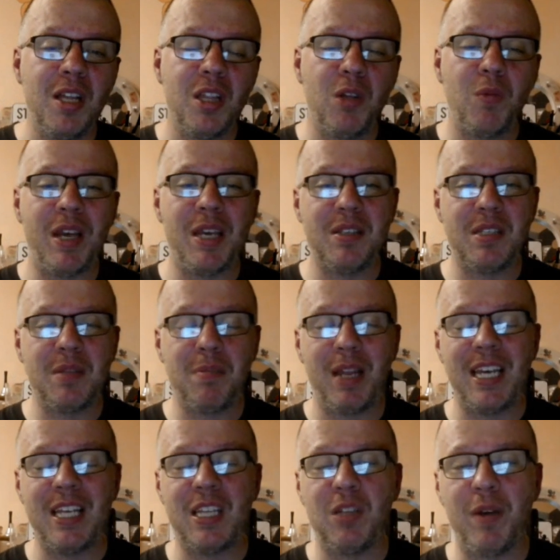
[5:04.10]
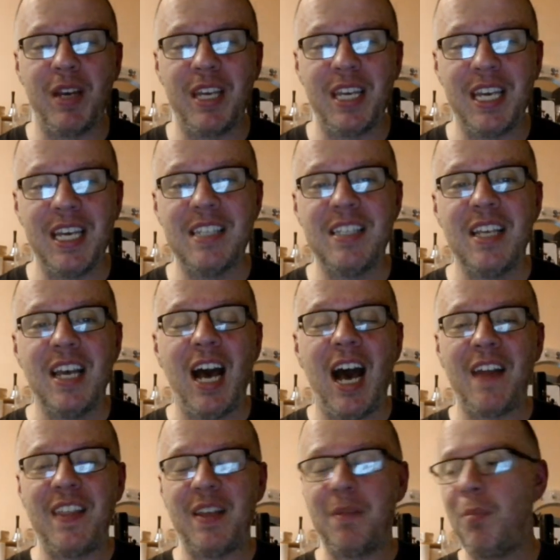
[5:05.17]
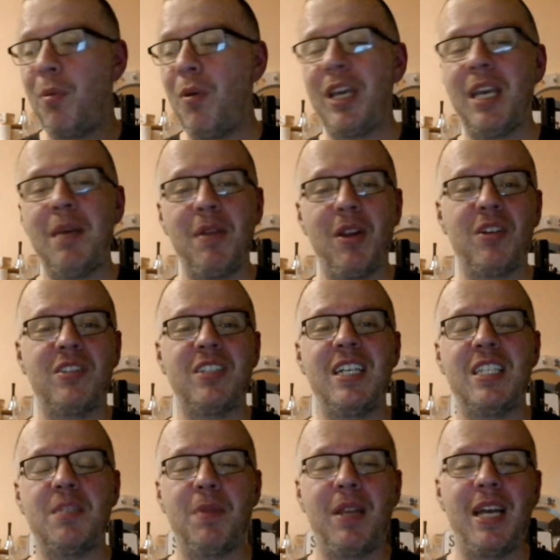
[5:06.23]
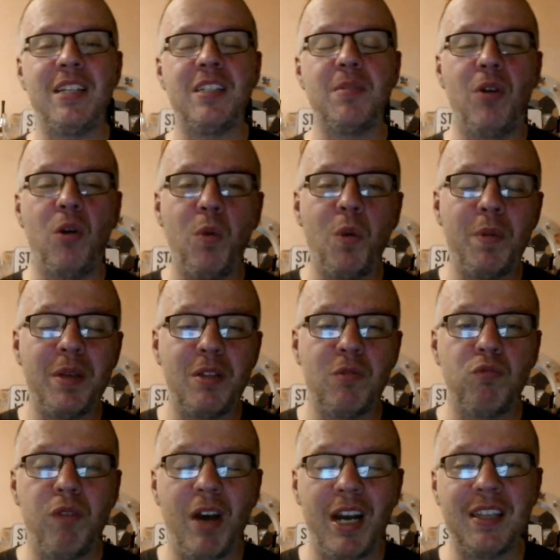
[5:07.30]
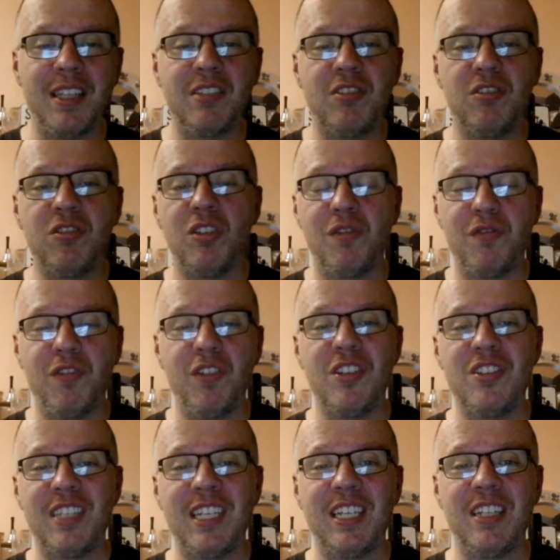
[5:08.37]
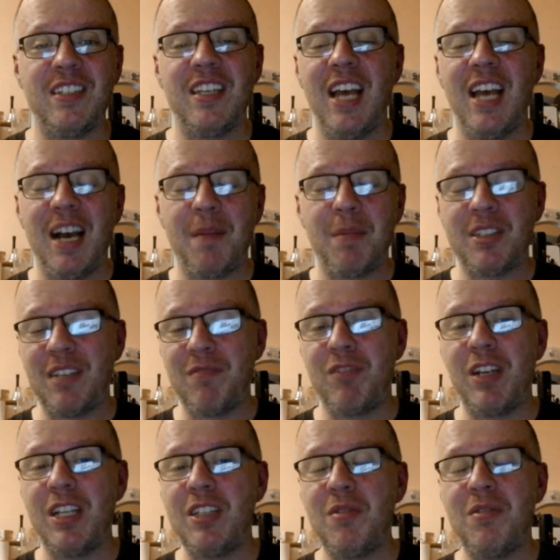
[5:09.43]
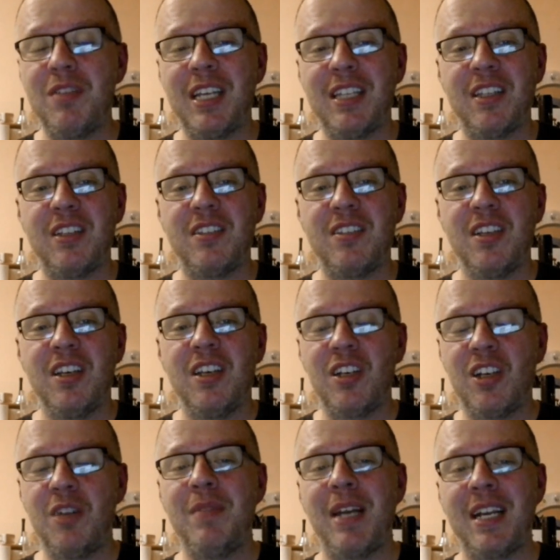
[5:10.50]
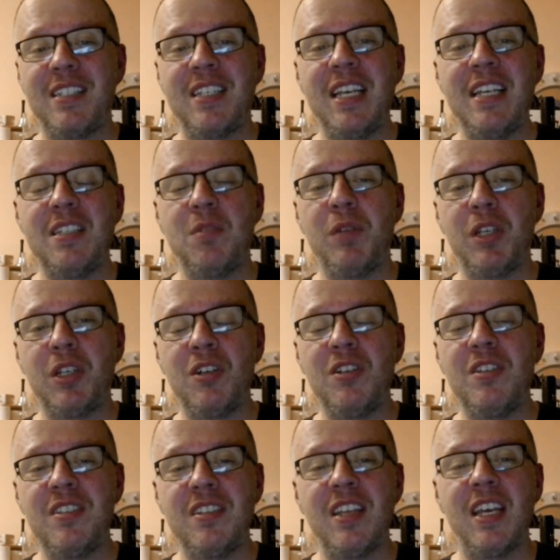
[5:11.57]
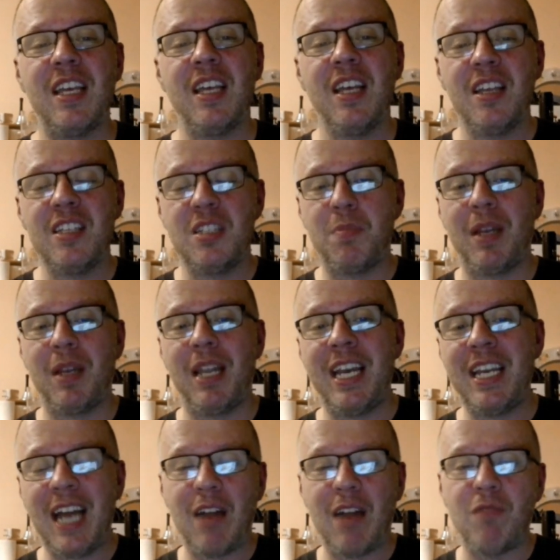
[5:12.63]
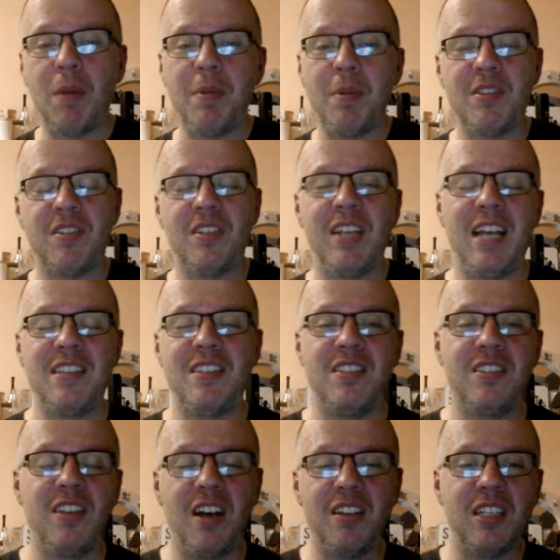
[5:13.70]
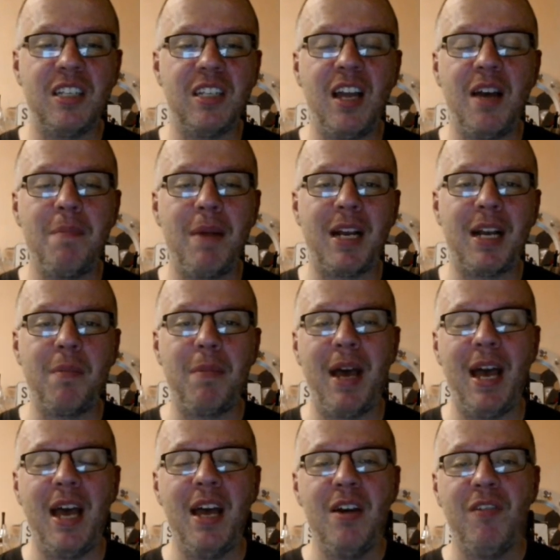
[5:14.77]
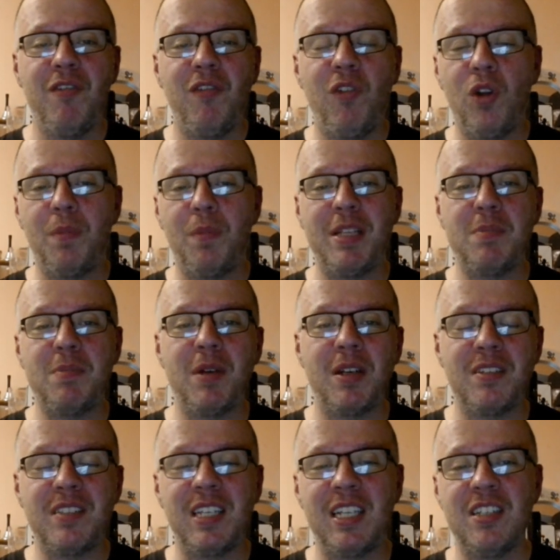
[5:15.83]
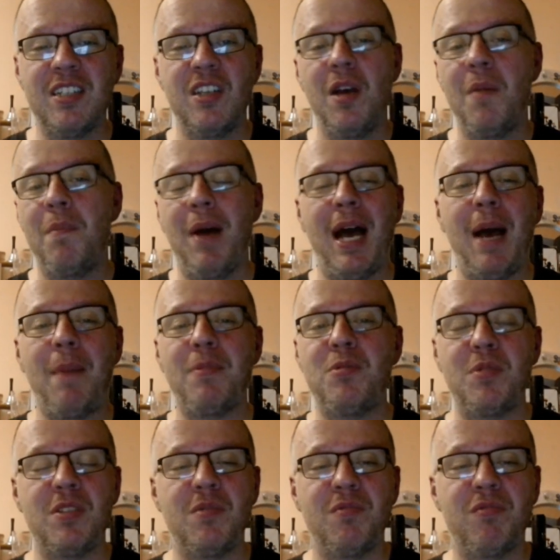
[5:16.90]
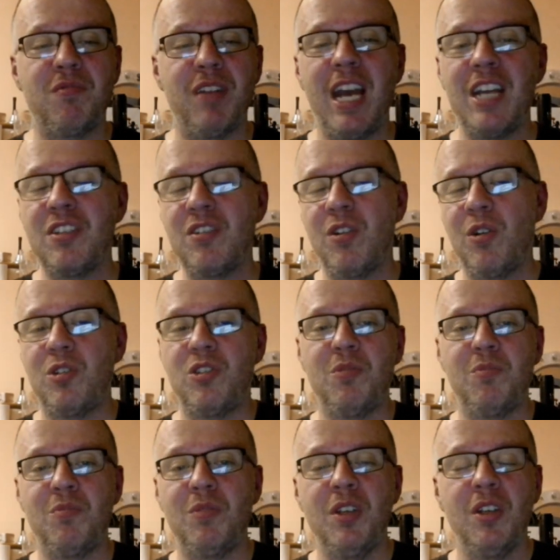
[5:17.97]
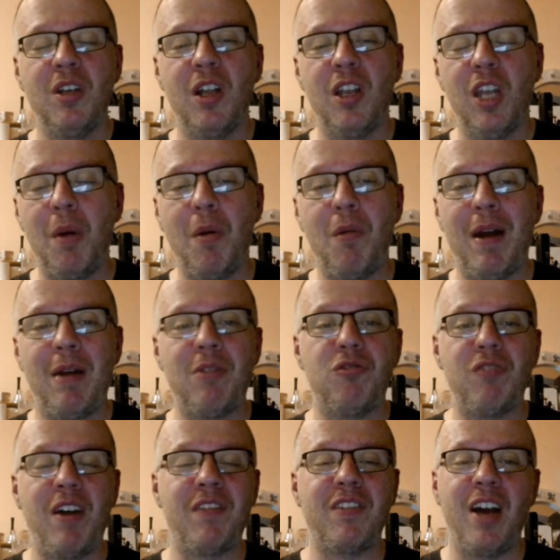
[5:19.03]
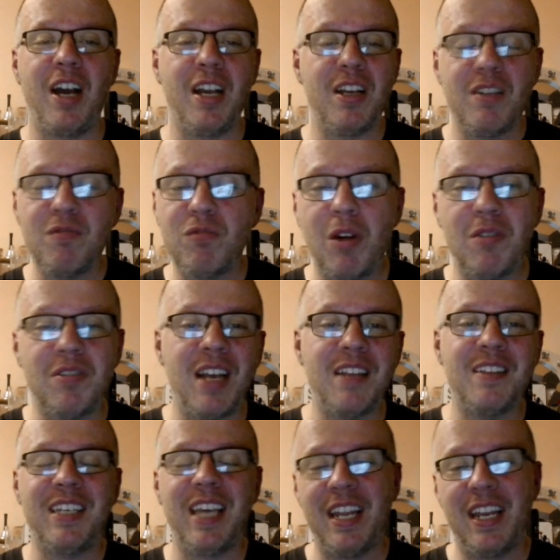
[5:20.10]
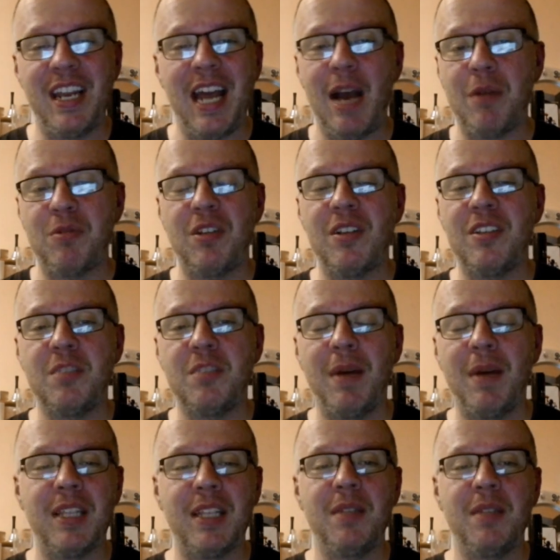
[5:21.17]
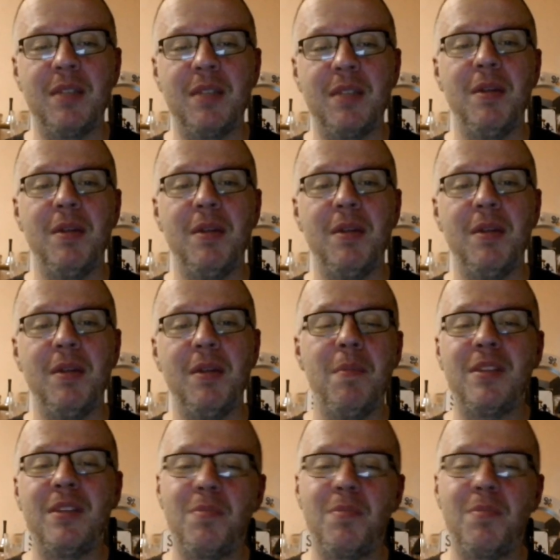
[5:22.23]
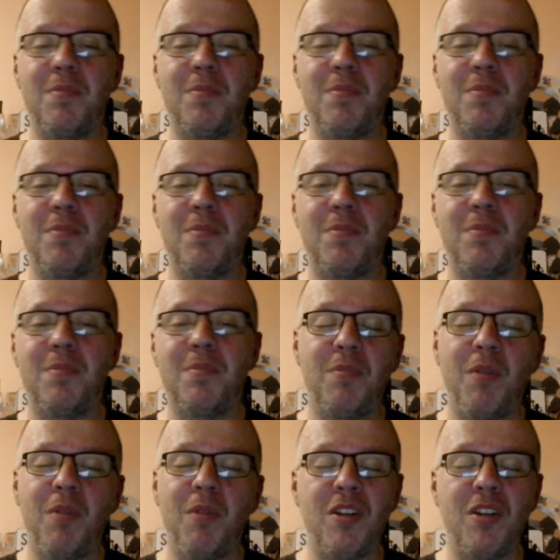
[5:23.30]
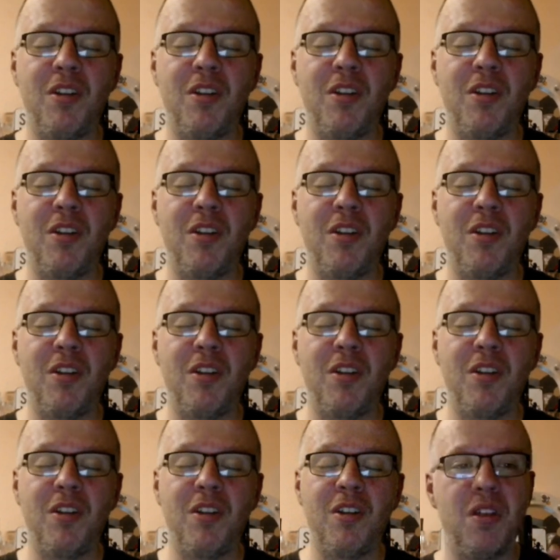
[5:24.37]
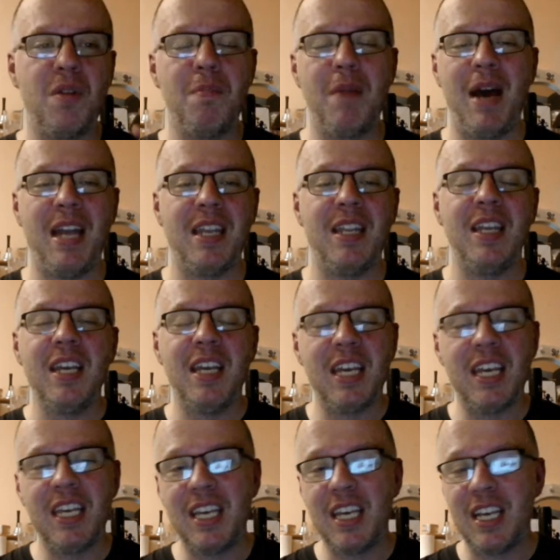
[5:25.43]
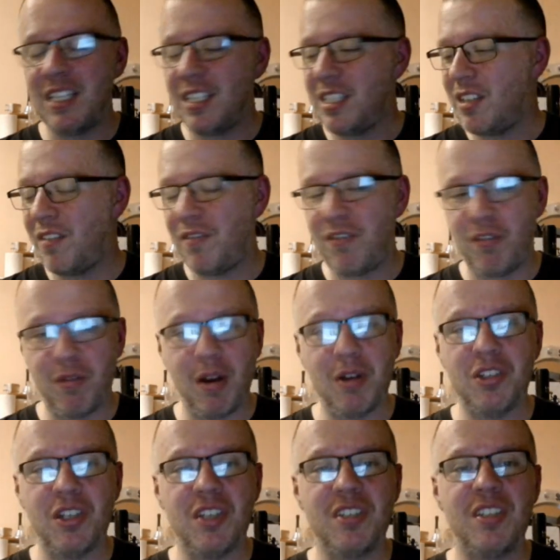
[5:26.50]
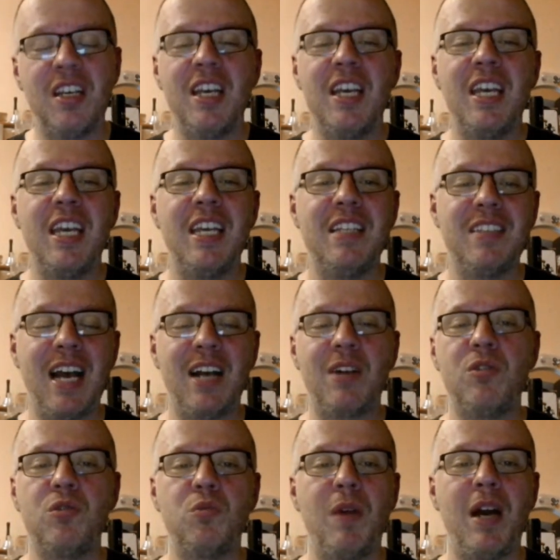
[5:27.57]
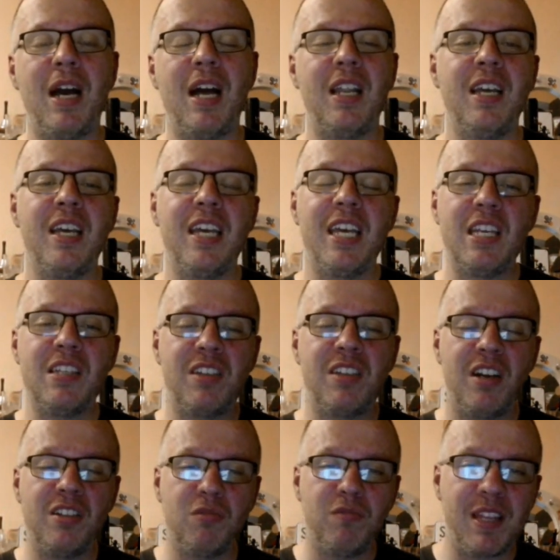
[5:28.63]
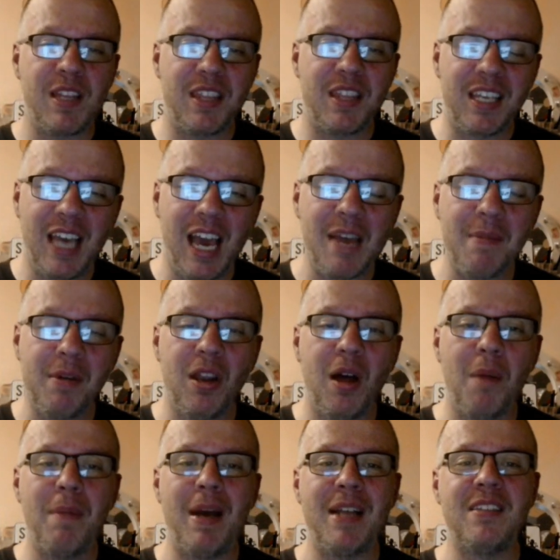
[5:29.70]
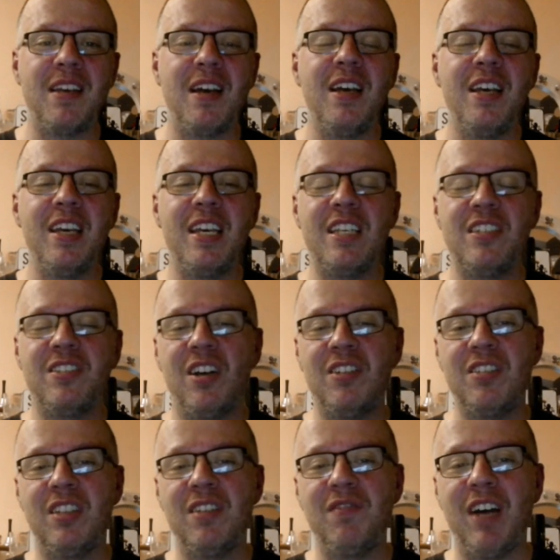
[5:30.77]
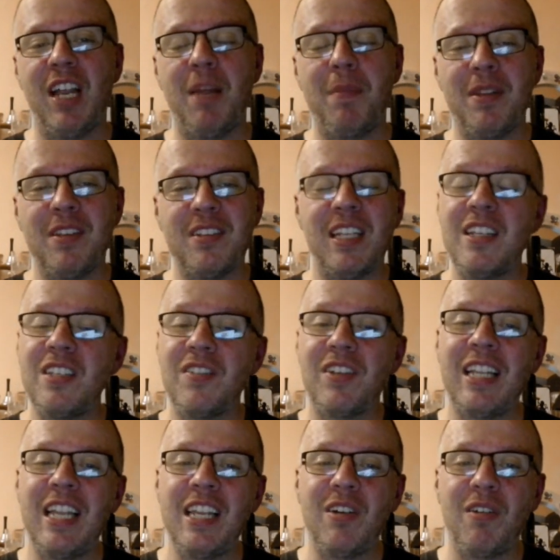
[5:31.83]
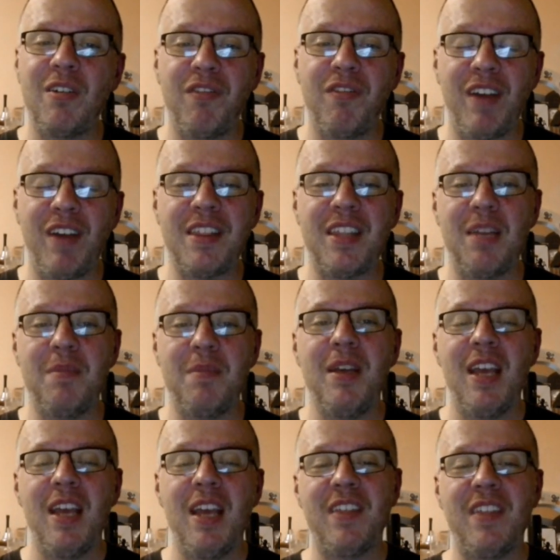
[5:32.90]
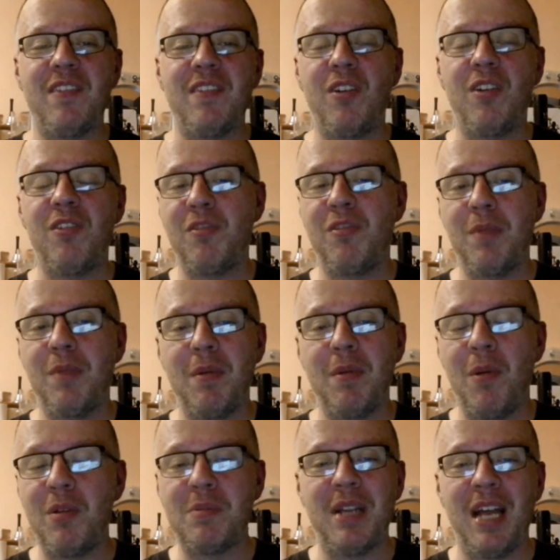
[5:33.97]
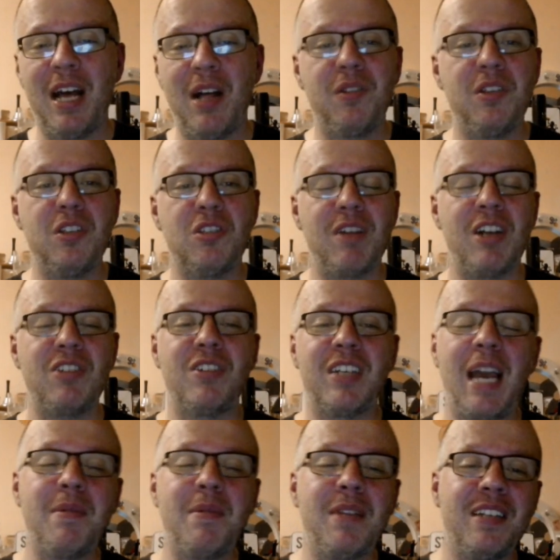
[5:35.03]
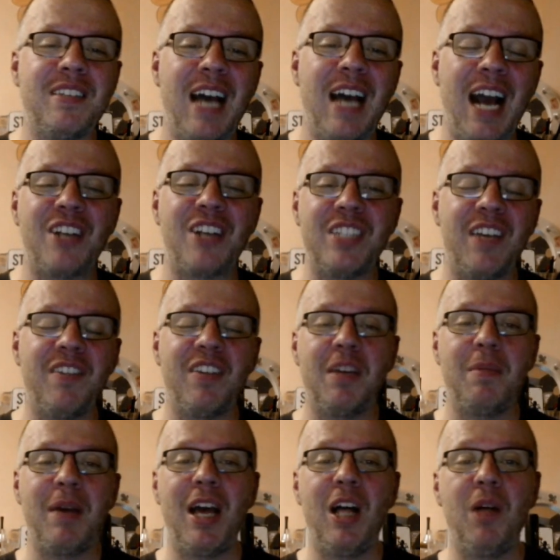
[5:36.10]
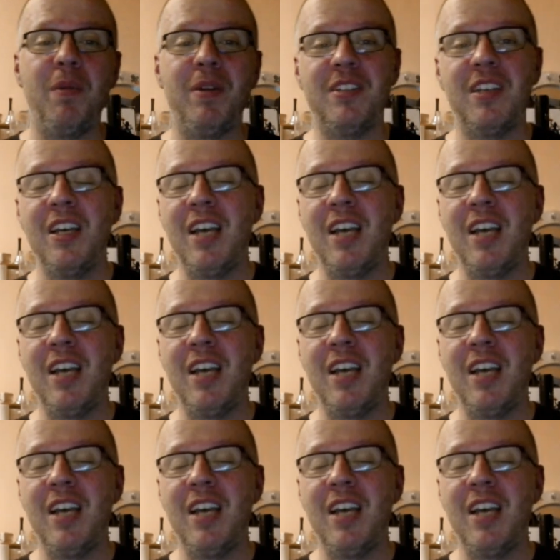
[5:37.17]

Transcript: the way he's playing, the way he is, I think putting him alongside Spillane tomorrow will be the right thing to do for the Steelers, because I really do think that come next season, we could see Spillane and Robinson as the starting linebacker pair for the Pittsburgh Steelers, perhaps with some free agent or some lower round draft guy rotating in and out and spelling them. But honestly, in my opinion, Robinson is the man. He is ferocious. He tackles well. He's starting to read the game a lot better. He's starting to develop. And the Steelers have clearly got faith in him if they've gone from him always been a healthy scratch on game day to actually giving him a helmet.